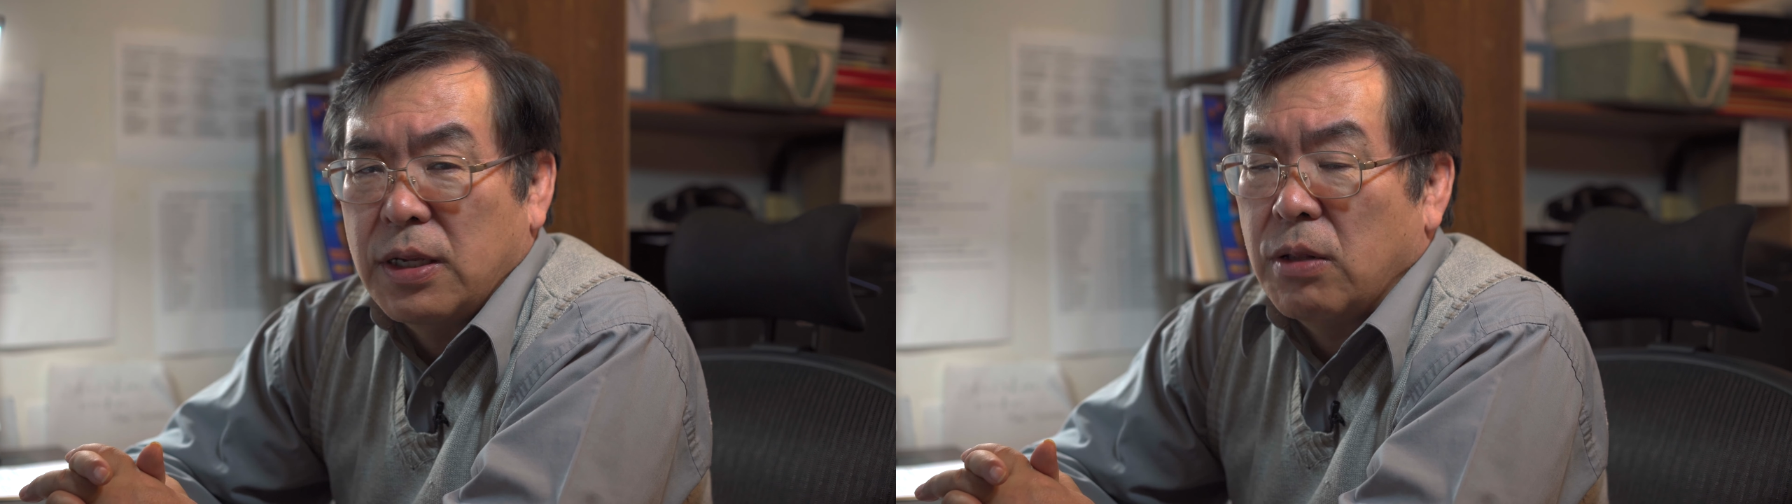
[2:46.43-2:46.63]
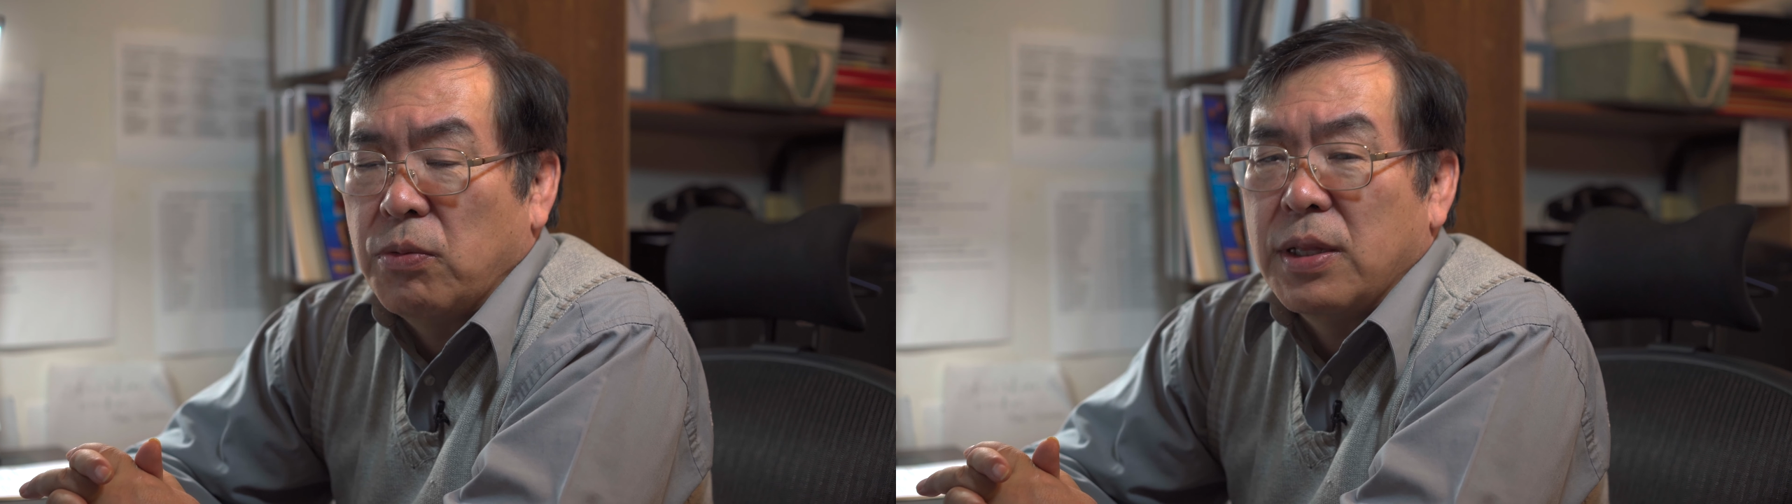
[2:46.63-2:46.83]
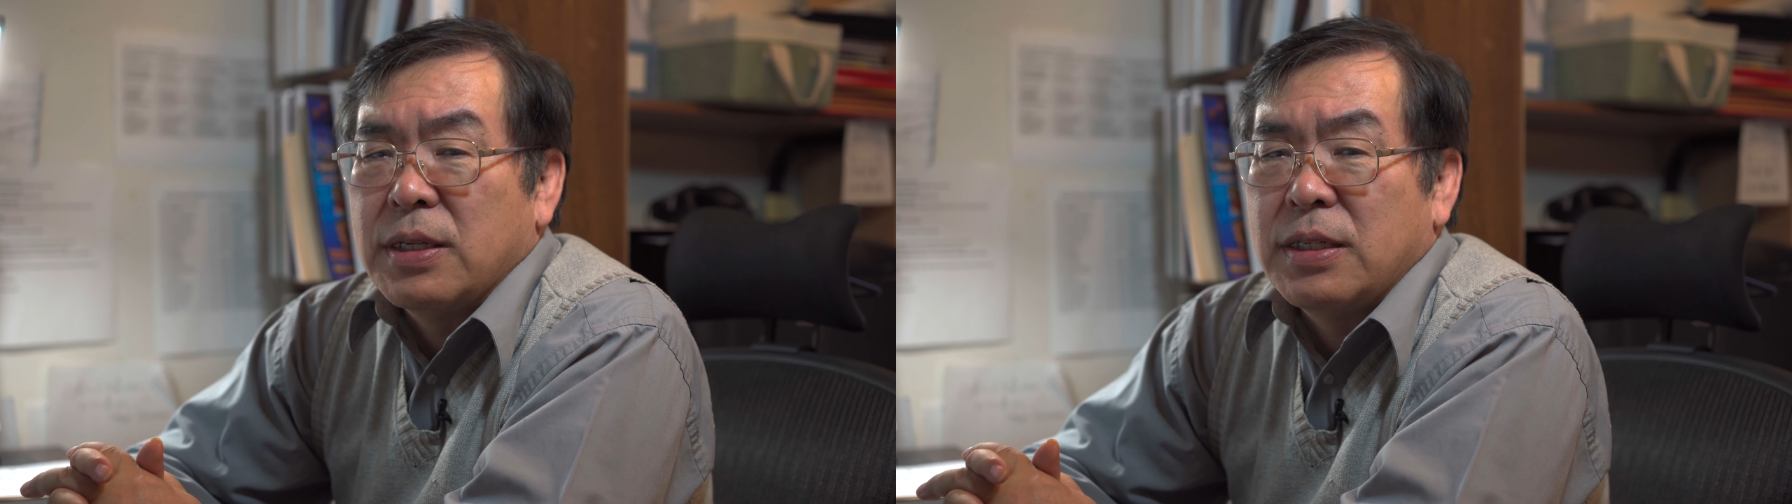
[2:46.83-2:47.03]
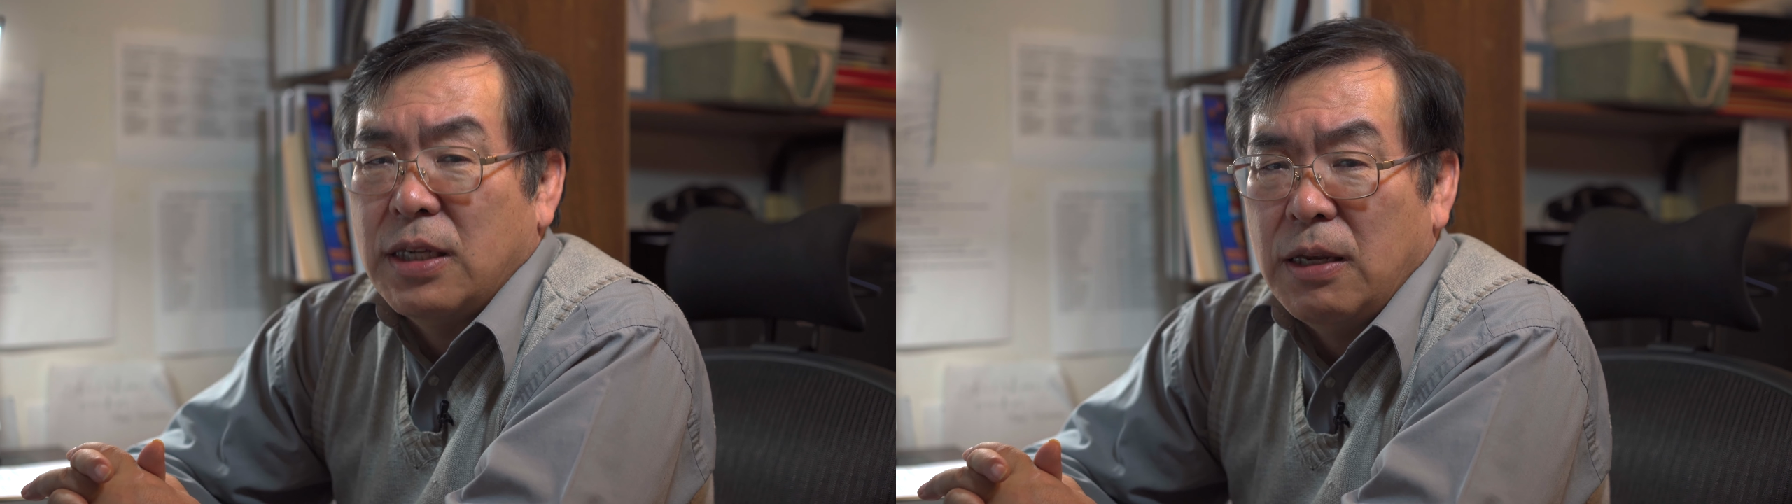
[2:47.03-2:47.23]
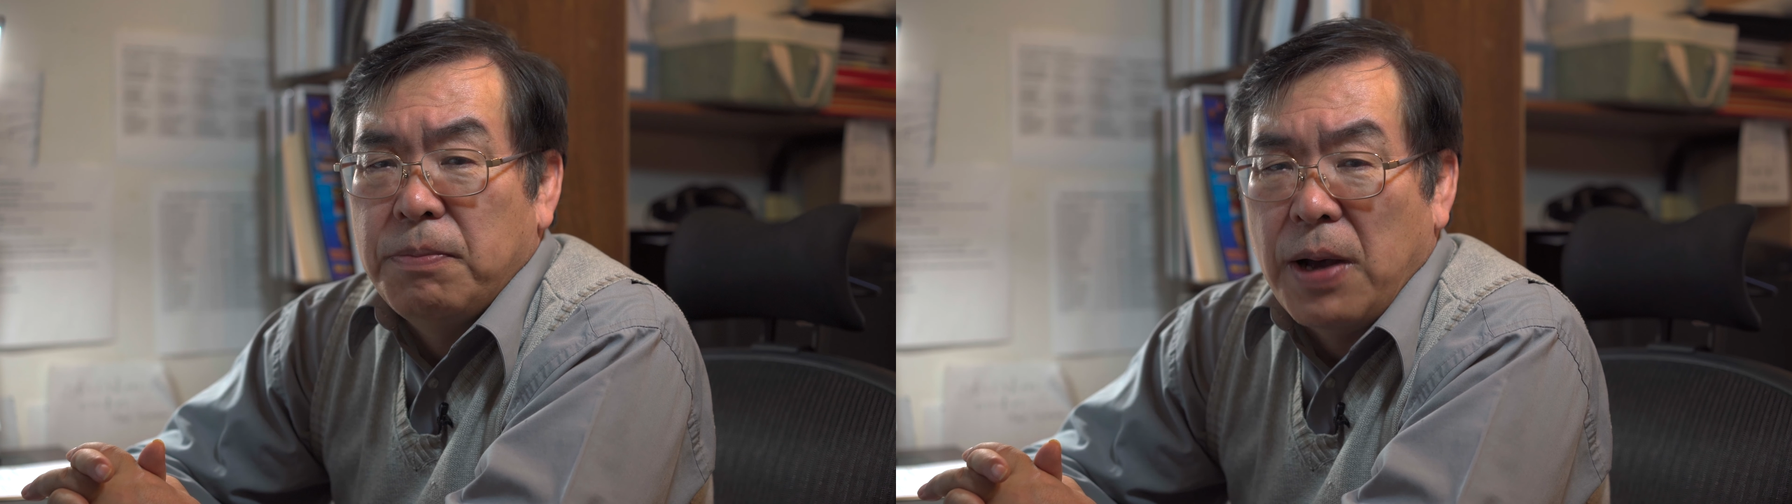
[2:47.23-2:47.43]
date with the
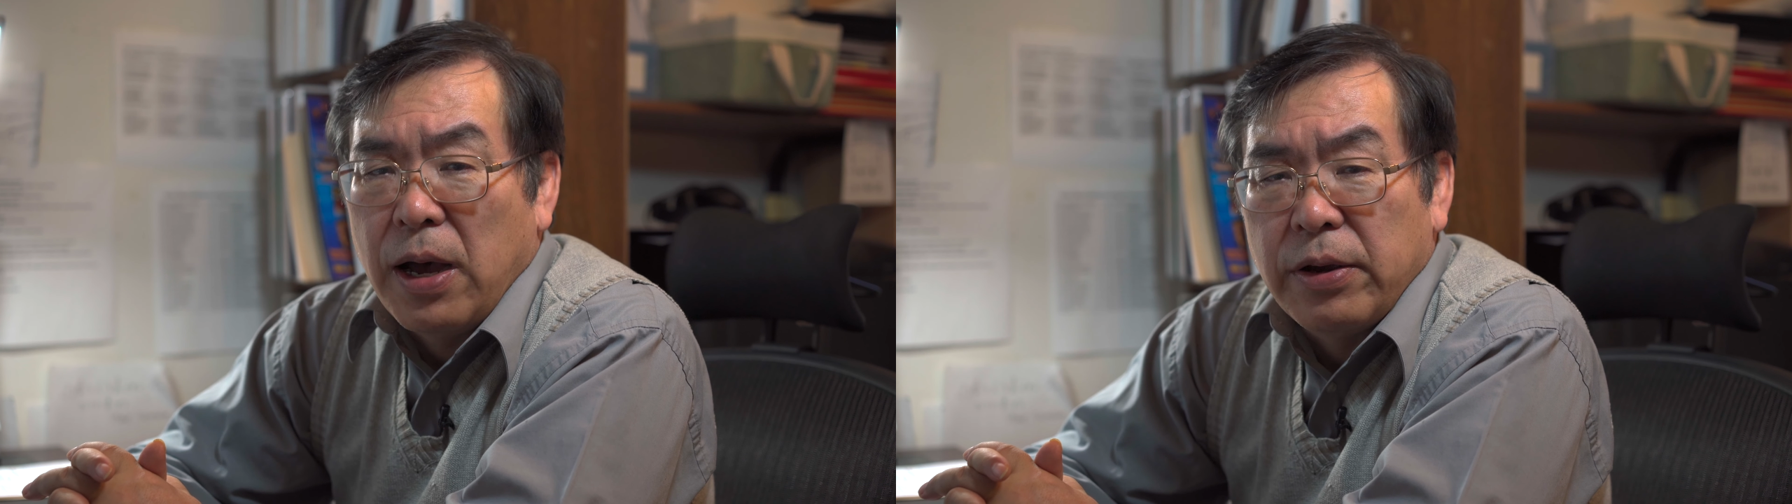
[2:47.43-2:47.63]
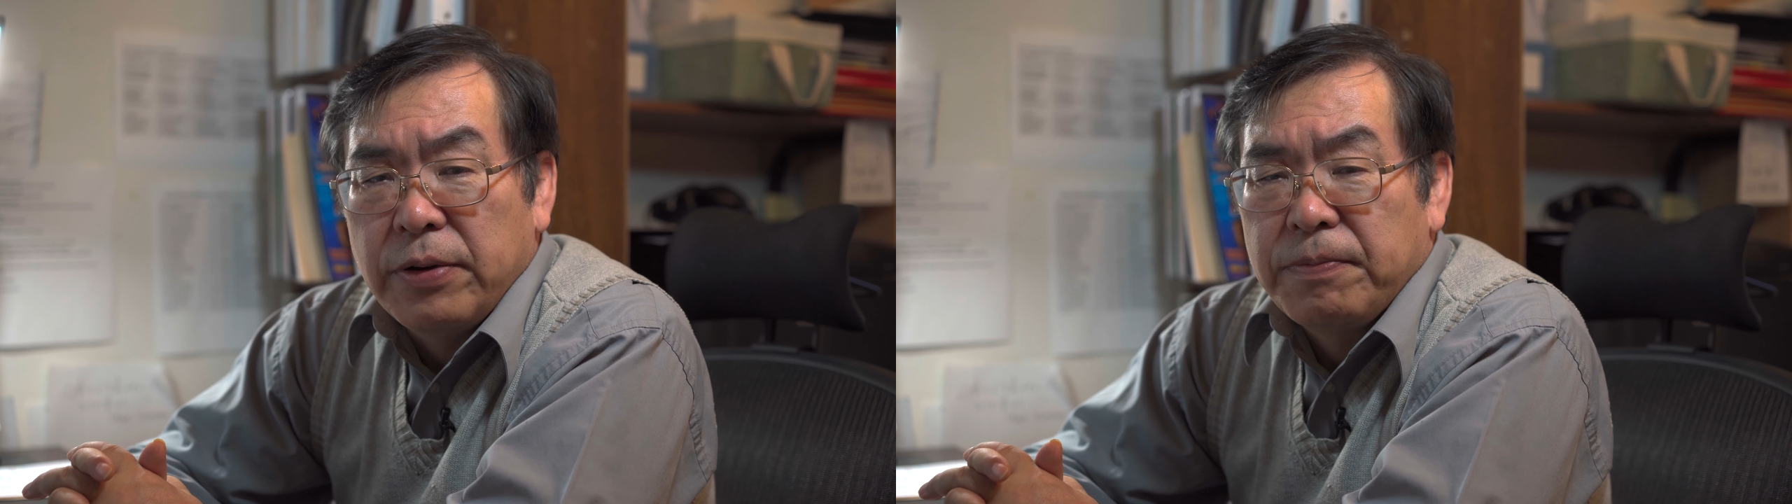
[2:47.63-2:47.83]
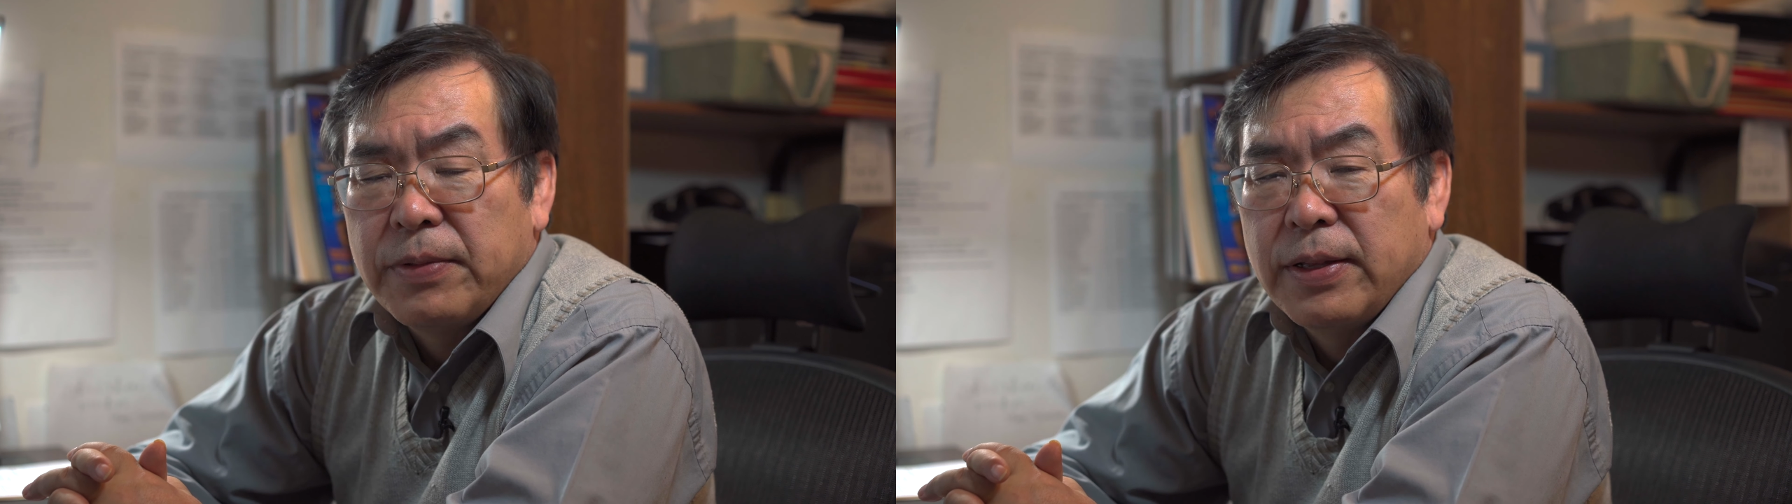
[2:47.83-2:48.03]
C buyer.